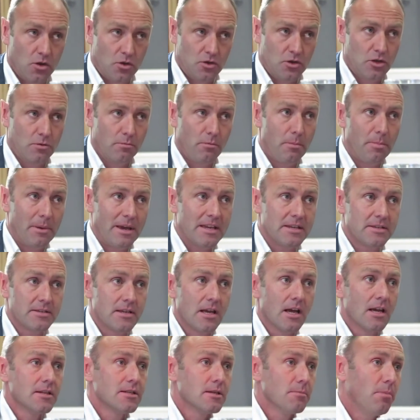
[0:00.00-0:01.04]
customer base
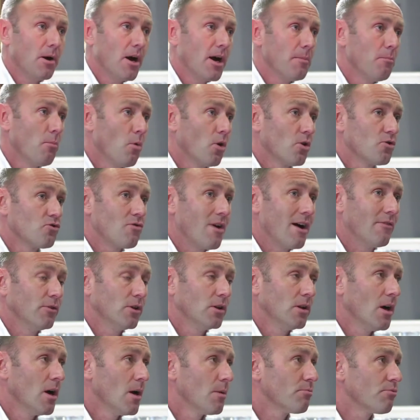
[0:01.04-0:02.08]
to buy more
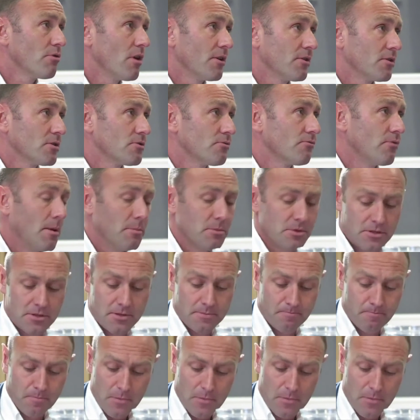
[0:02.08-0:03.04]
travel products from us.